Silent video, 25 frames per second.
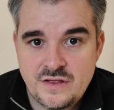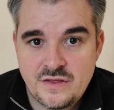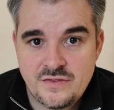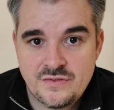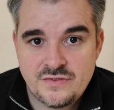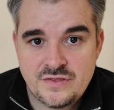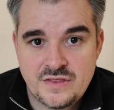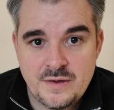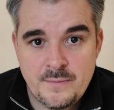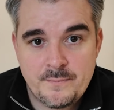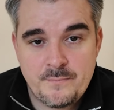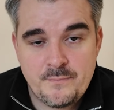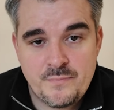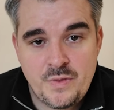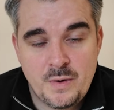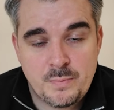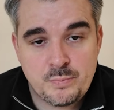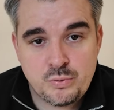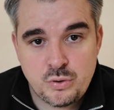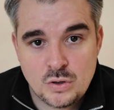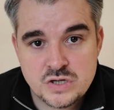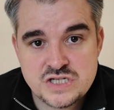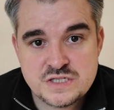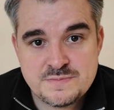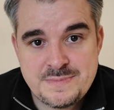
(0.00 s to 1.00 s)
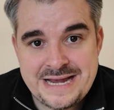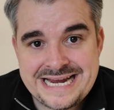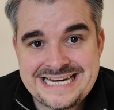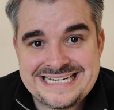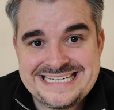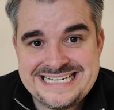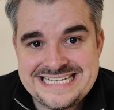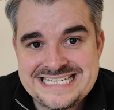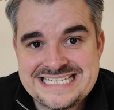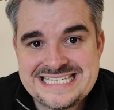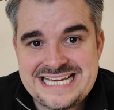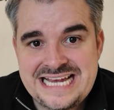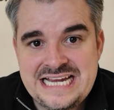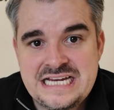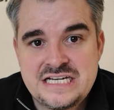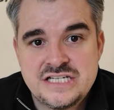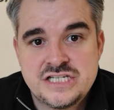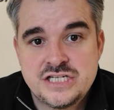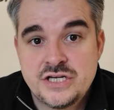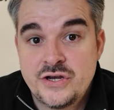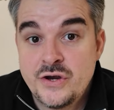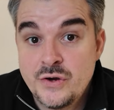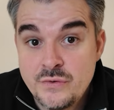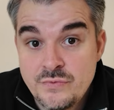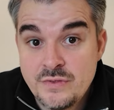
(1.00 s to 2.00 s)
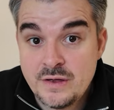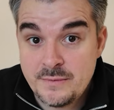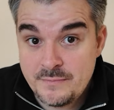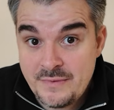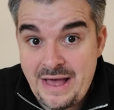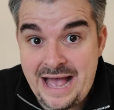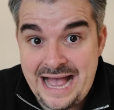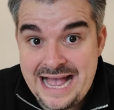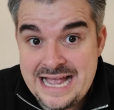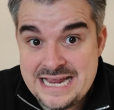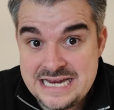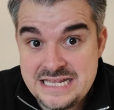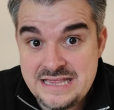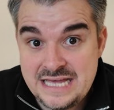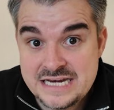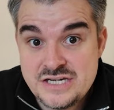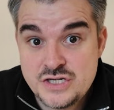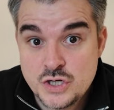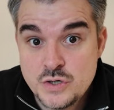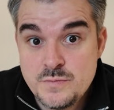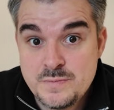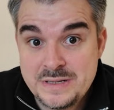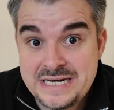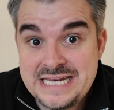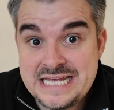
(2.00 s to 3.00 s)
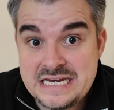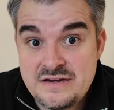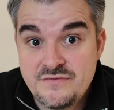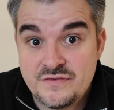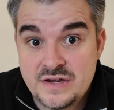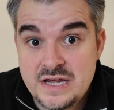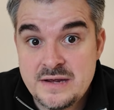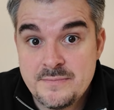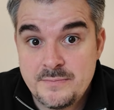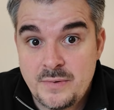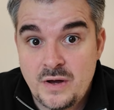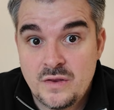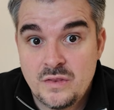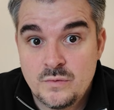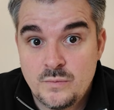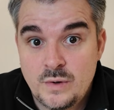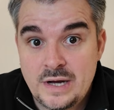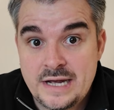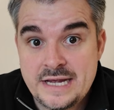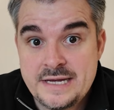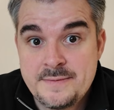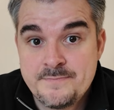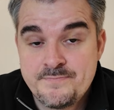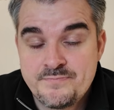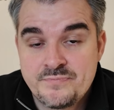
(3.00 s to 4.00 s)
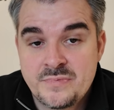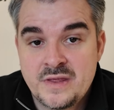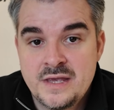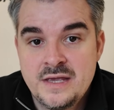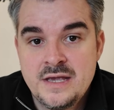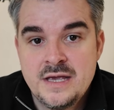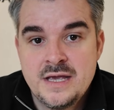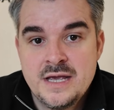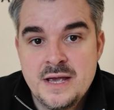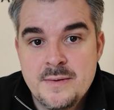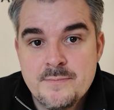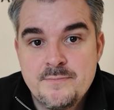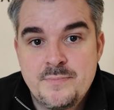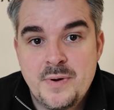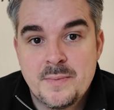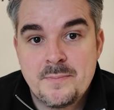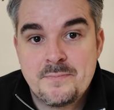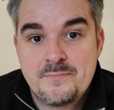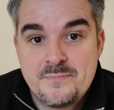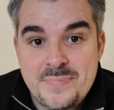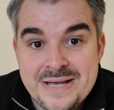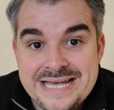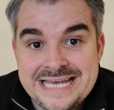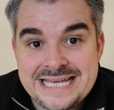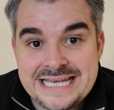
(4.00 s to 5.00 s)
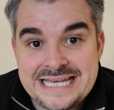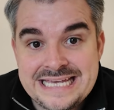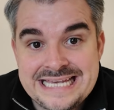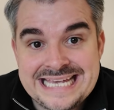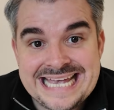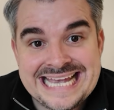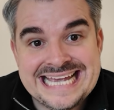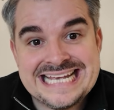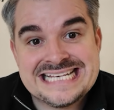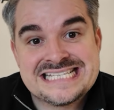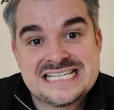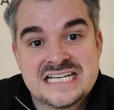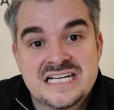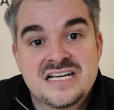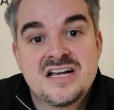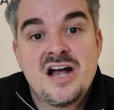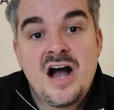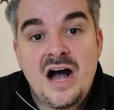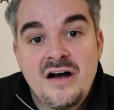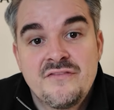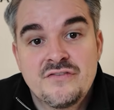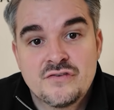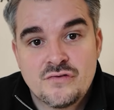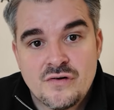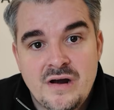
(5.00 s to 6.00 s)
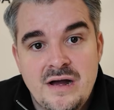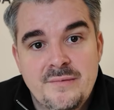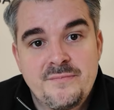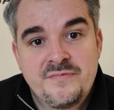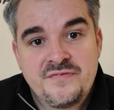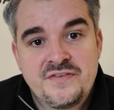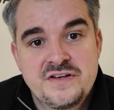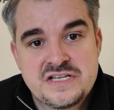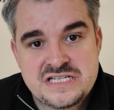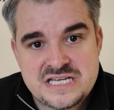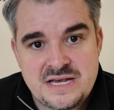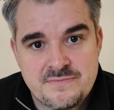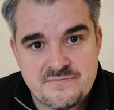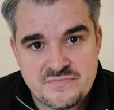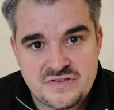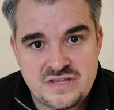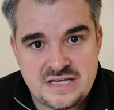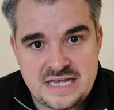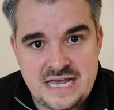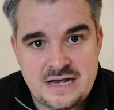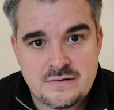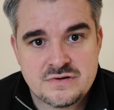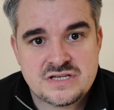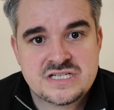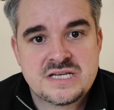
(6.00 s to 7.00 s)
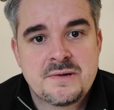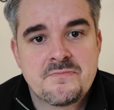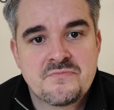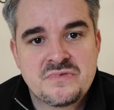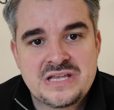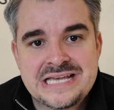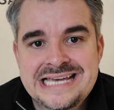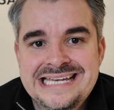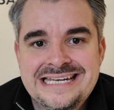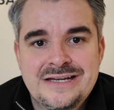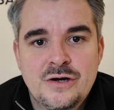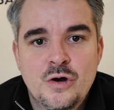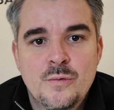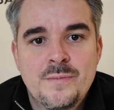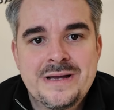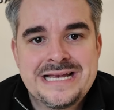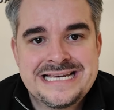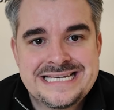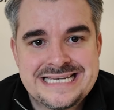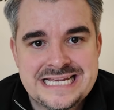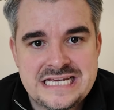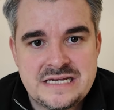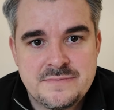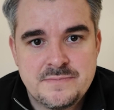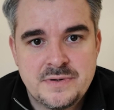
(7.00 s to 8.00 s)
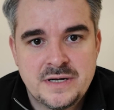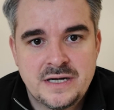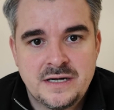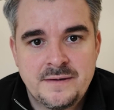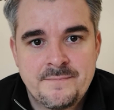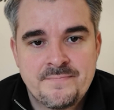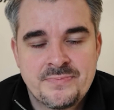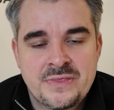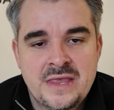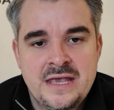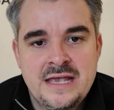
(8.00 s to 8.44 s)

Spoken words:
that the prospect is saying to you that A, they do believe it, by the way, but B, it's a cover up for something else, something a little bit deeper.